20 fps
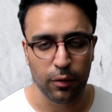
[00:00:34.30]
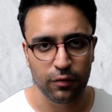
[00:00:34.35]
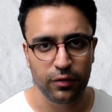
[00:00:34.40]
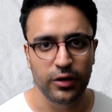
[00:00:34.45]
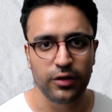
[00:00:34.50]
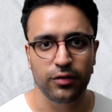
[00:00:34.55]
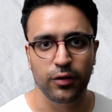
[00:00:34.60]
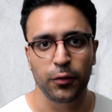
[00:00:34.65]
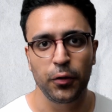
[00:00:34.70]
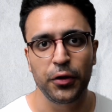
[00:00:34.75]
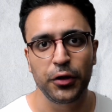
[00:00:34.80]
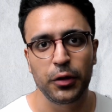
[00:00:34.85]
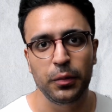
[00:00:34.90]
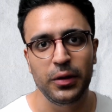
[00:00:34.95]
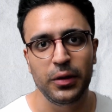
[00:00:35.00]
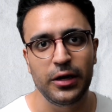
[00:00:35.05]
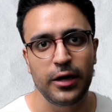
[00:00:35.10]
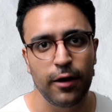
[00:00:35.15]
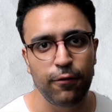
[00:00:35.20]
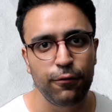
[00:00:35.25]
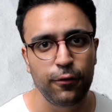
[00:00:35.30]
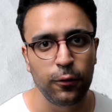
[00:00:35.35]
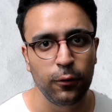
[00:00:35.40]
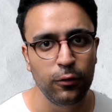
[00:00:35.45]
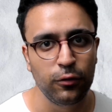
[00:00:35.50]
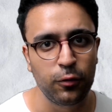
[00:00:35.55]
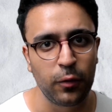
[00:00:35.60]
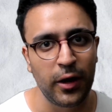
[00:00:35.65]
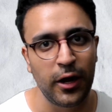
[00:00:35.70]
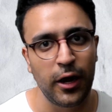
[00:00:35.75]
of these are going to be dev
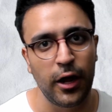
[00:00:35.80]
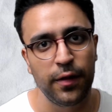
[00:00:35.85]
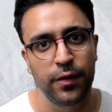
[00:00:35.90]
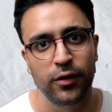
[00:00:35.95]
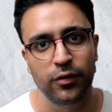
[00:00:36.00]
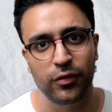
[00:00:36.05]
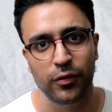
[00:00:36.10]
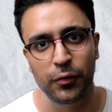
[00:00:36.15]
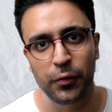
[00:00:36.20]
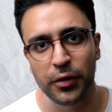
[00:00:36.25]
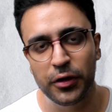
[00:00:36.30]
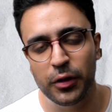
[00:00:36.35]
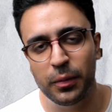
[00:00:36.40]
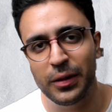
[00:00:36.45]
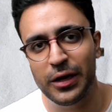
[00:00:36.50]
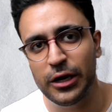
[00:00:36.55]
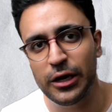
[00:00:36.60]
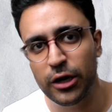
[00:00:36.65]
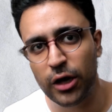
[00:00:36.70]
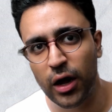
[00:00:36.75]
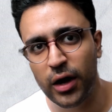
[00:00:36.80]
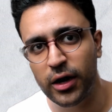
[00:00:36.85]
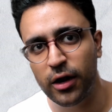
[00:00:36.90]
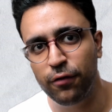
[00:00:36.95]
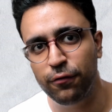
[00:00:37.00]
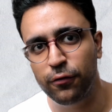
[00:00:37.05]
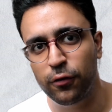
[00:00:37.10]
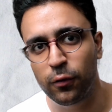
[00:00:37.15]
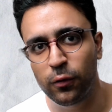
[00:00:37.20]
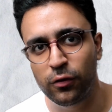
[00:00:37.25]
tools, while others are going to be
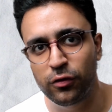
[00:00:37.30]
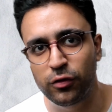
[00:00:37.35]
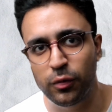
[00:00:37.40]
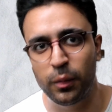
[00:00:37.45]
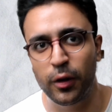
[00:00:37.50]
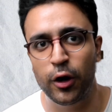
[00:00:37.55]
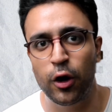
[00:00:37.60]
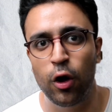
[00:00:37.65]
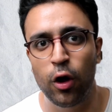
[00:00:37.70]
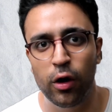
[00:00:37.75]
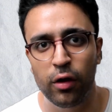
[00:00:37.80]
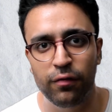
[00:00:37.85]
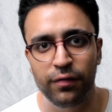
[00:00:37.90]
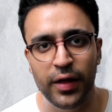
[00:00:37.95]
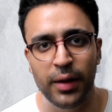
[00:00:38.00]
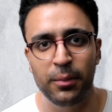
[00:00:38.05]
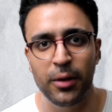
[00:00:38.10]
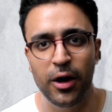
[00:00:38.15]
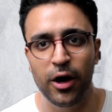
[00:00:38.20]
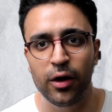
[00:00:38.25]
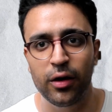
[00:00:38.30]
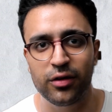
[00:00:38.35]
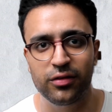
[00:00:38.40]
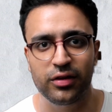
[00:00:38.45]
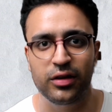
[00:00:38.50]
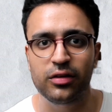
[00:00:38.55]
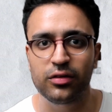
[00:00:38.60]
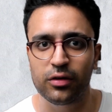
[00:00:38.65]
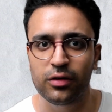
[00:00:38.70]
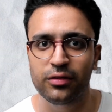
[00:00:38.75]
non-dev tools, but all of them are
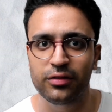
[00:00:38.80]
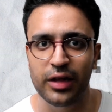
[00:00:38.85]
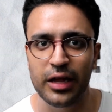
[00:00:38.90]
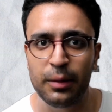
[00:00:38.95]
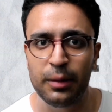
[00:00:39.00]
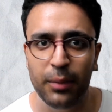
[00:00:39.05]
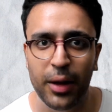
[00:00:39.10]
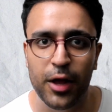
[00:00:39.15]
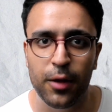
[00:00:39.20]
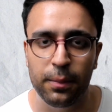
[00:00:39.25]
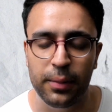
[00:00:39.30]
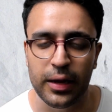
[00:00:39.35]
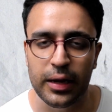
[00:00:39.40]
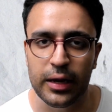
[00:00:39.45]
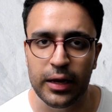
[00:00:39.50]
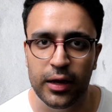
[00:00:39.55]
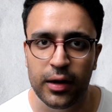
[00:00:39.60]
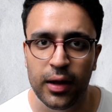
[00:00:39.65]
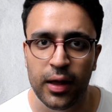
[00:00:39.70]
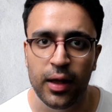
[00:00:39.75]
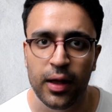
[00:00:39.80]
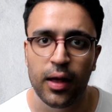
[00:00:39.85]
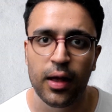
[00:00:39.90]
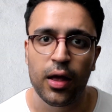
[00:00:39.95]
essentials in my opinion.